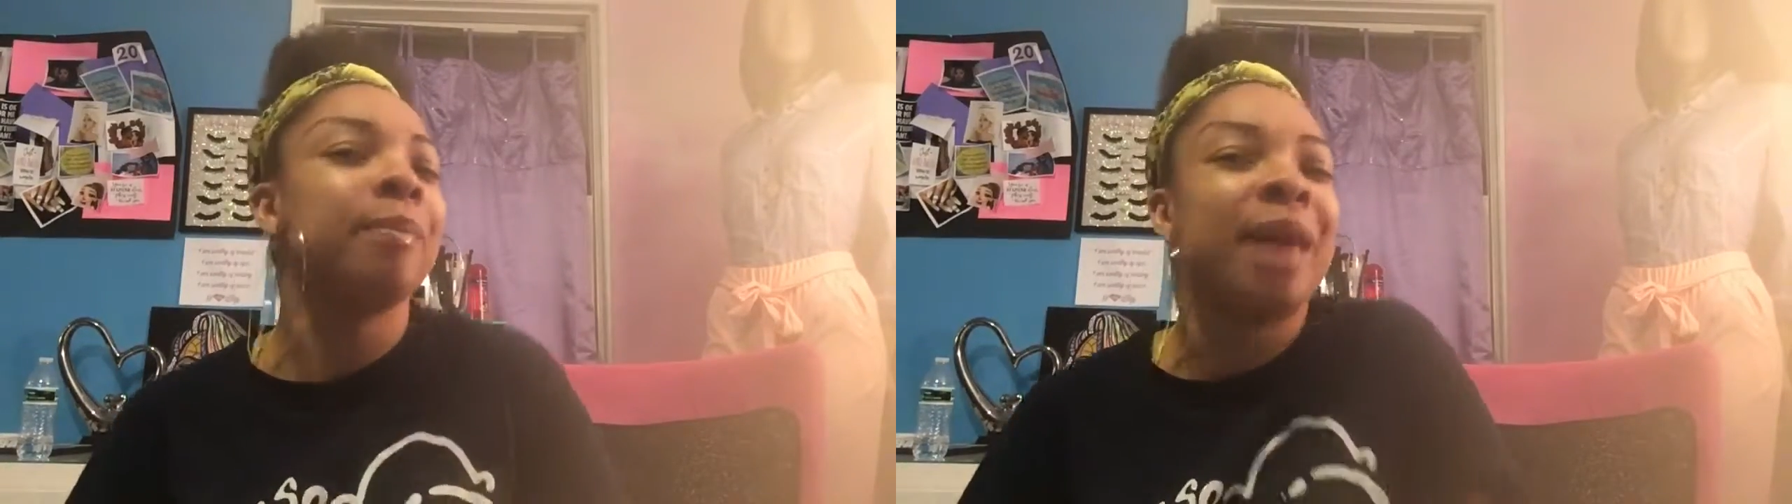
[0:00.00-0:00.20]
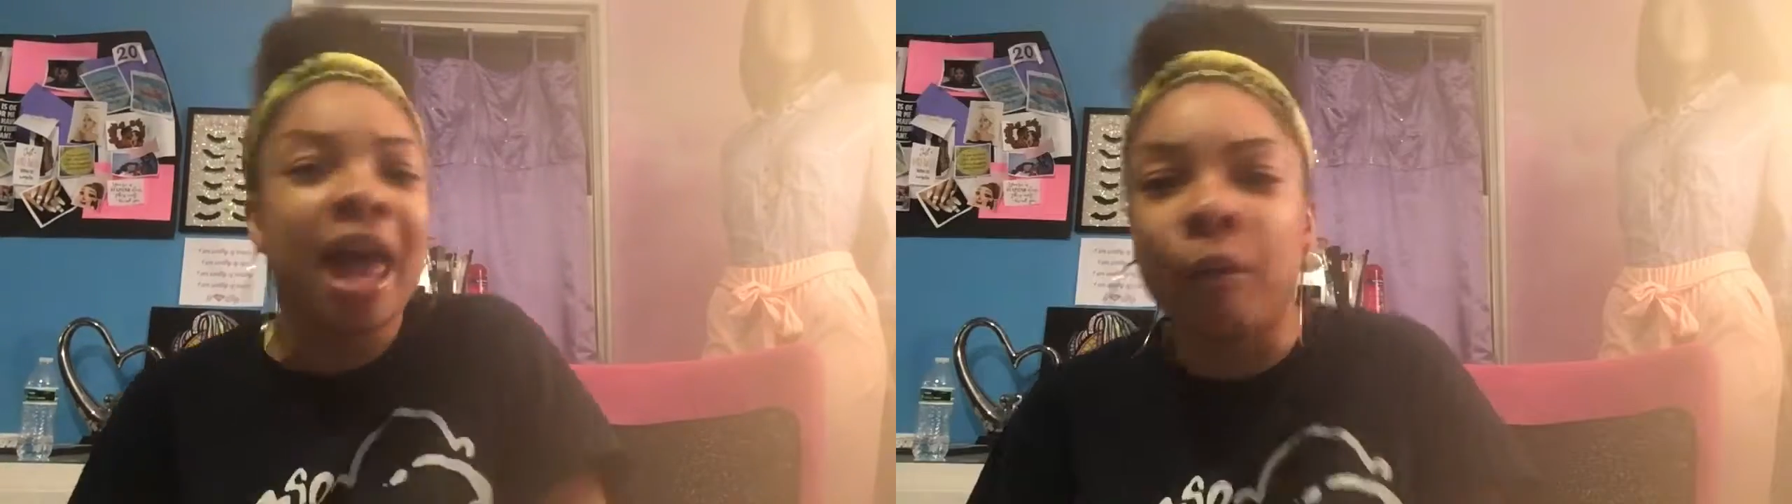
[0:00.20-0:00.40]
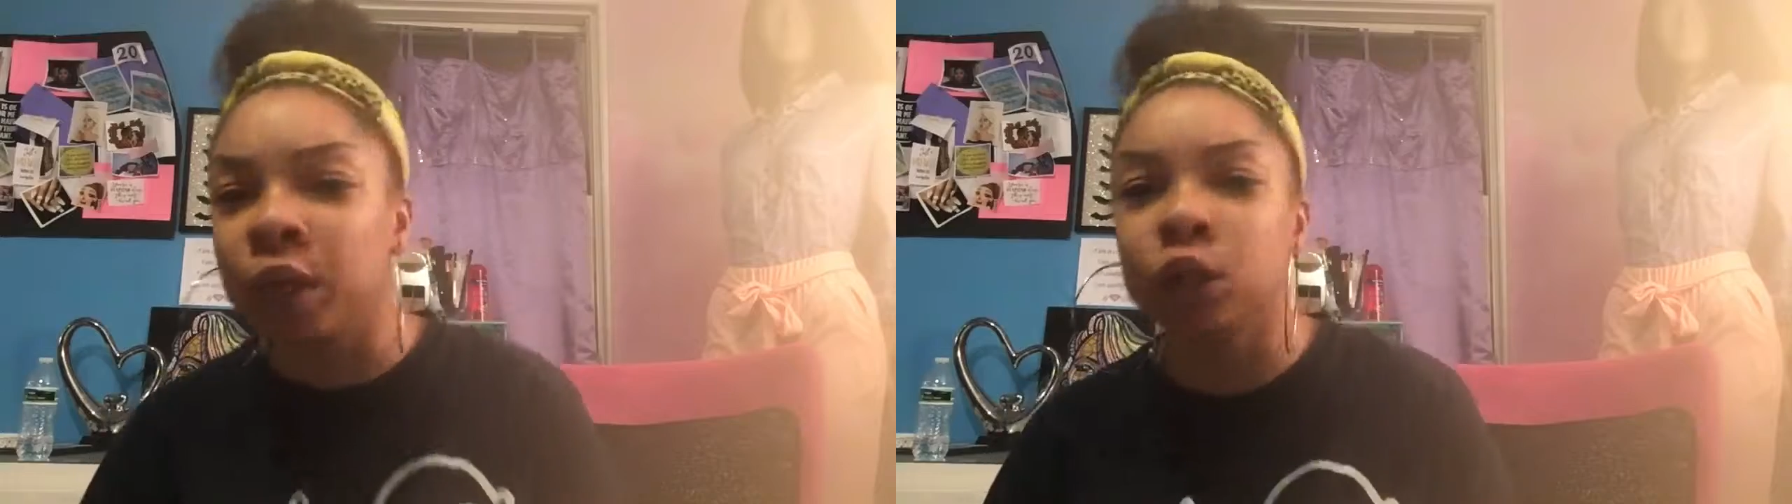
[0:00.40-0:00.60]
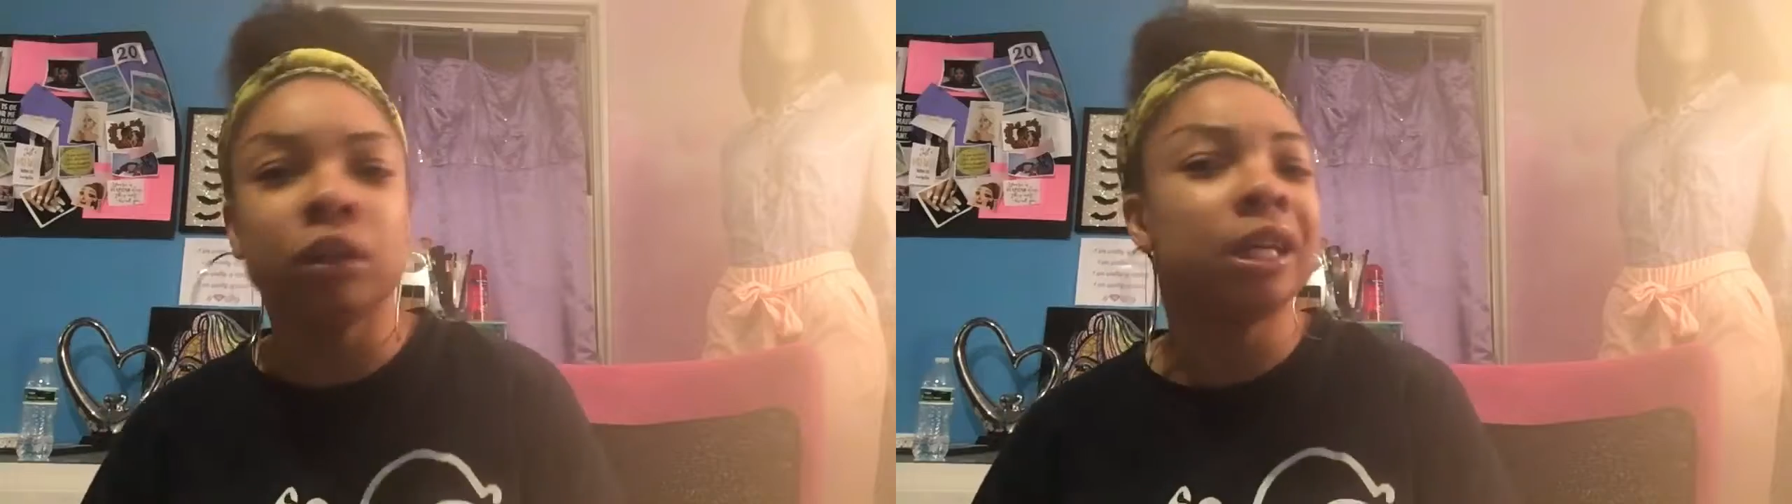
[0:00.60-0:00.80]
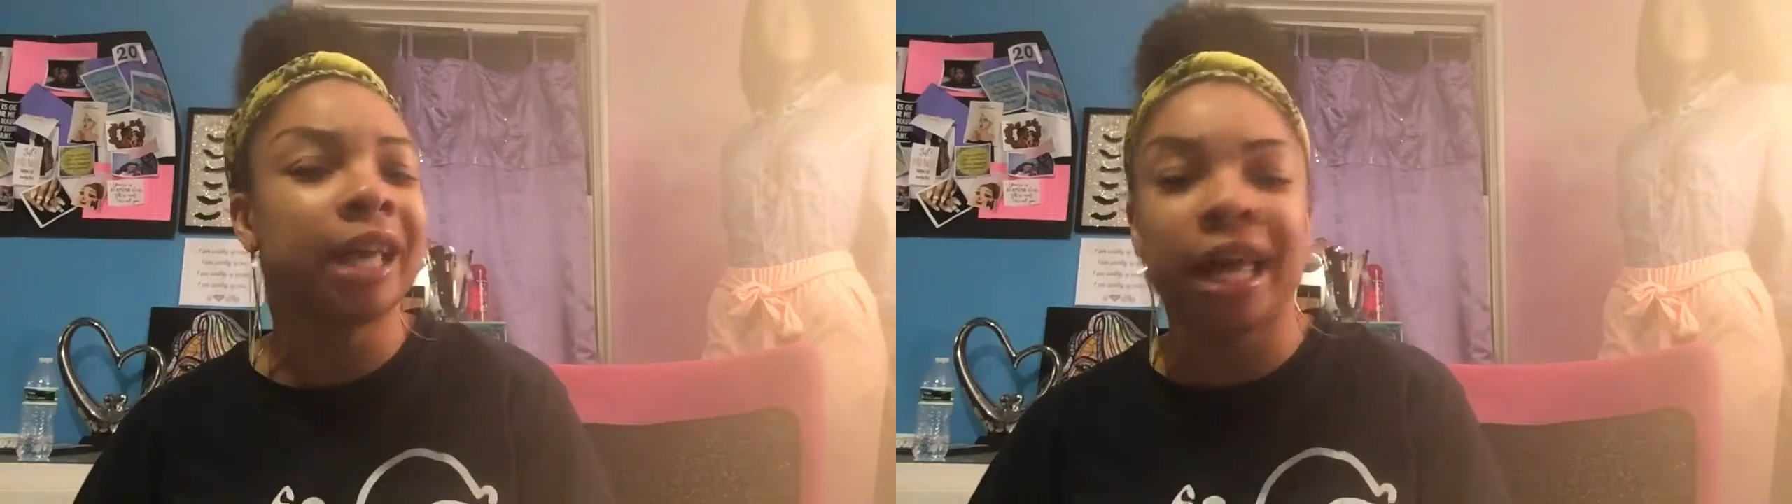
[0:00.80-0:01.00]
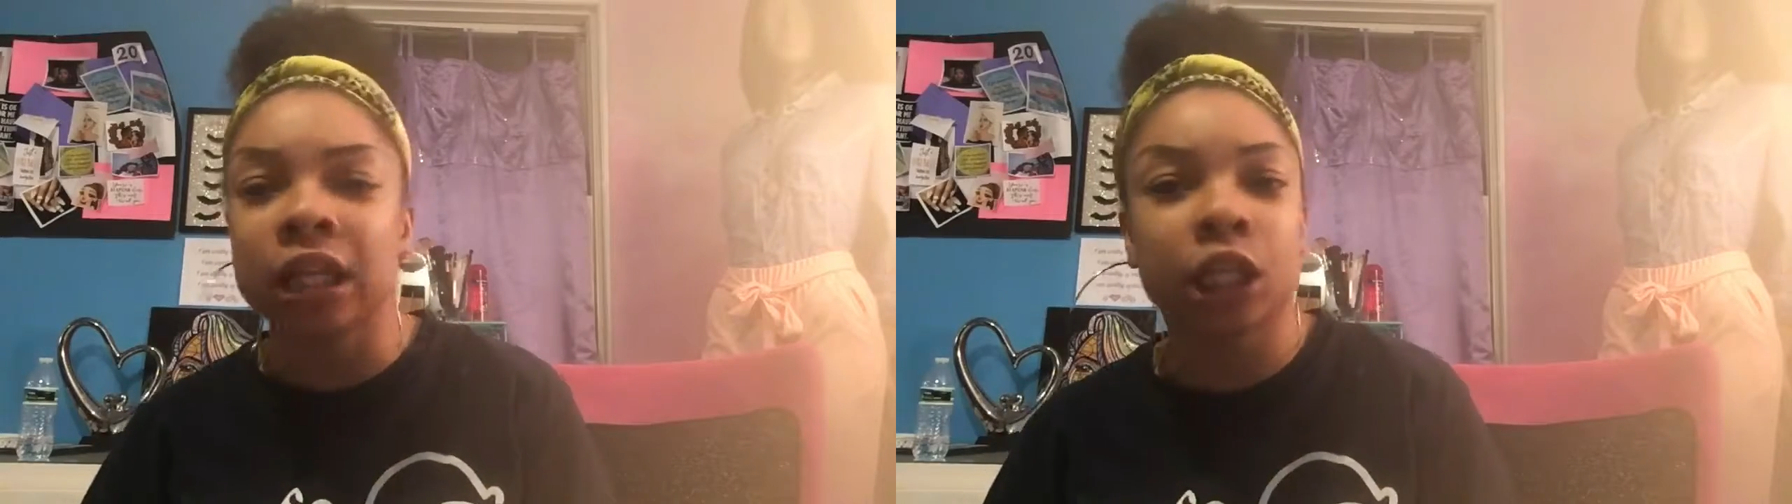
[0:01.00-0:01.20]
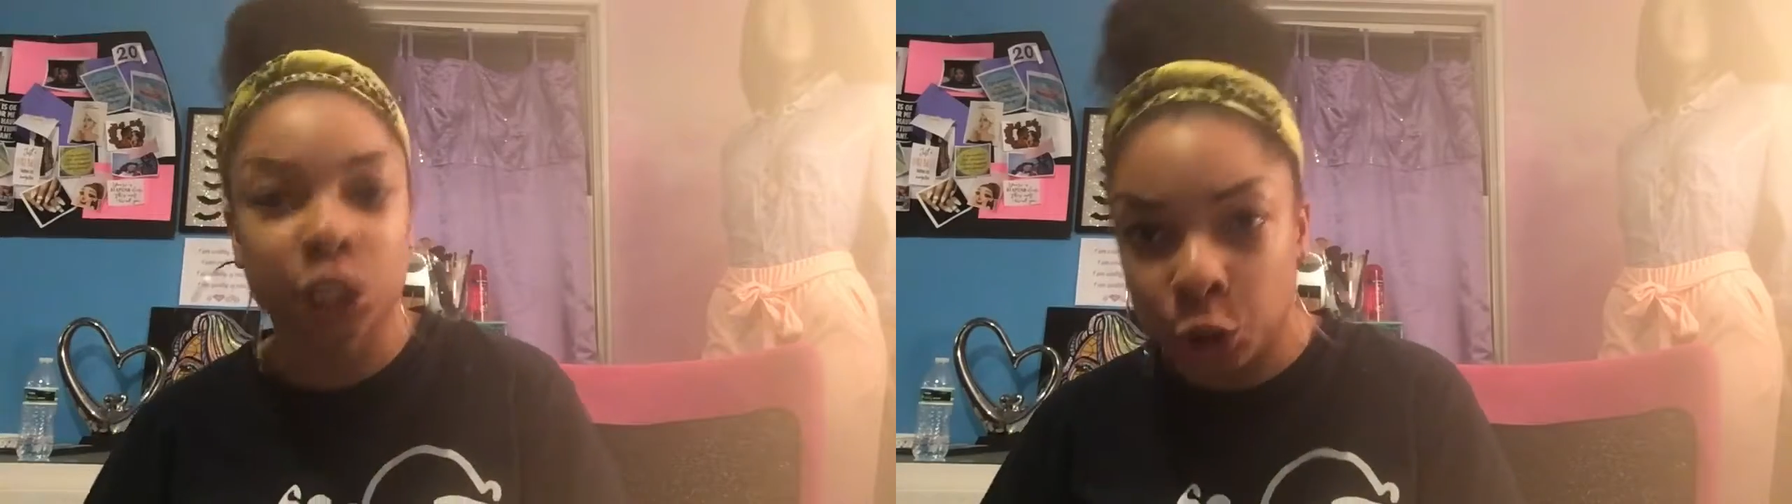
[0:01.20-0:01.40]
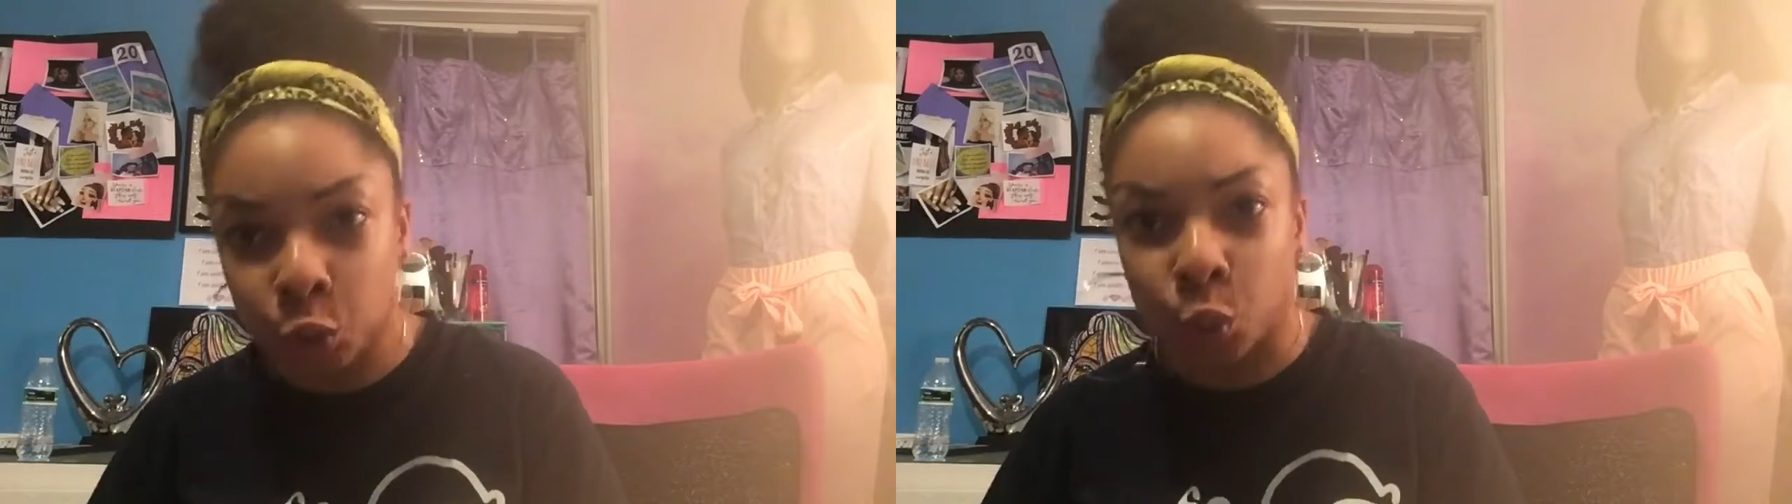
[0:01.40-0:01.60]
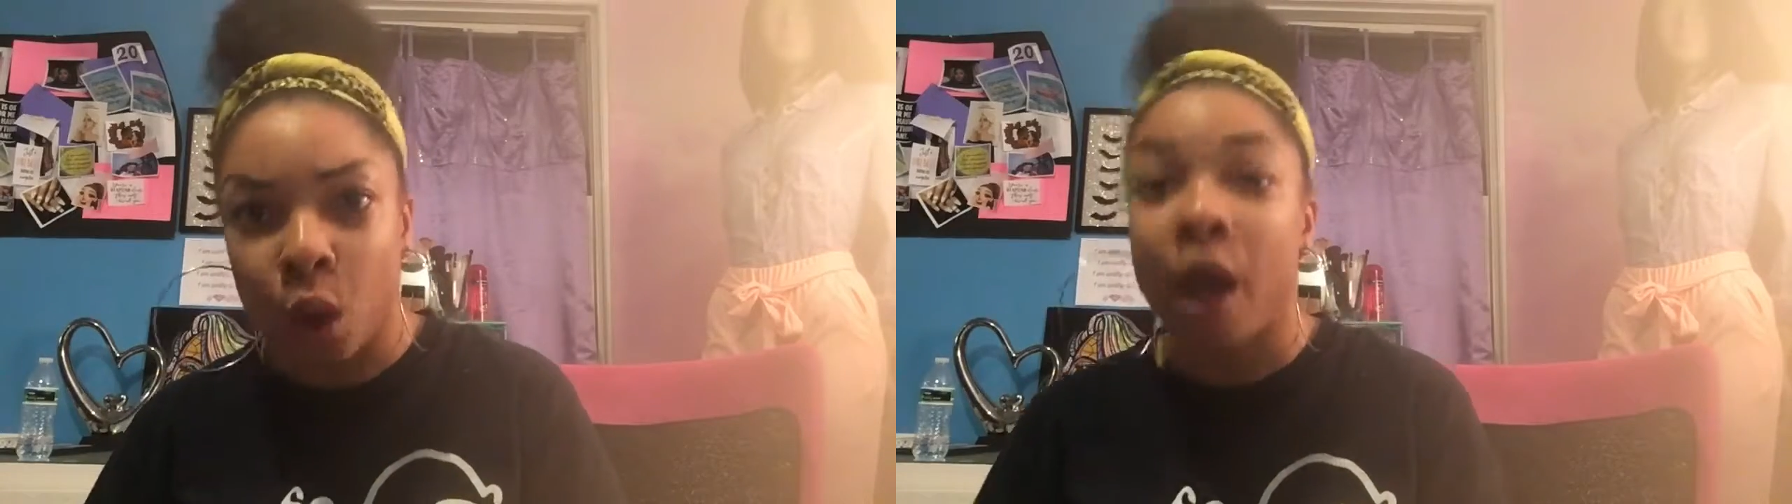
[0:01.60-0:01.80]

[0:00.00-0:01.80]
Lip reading: mad when you look hella cute?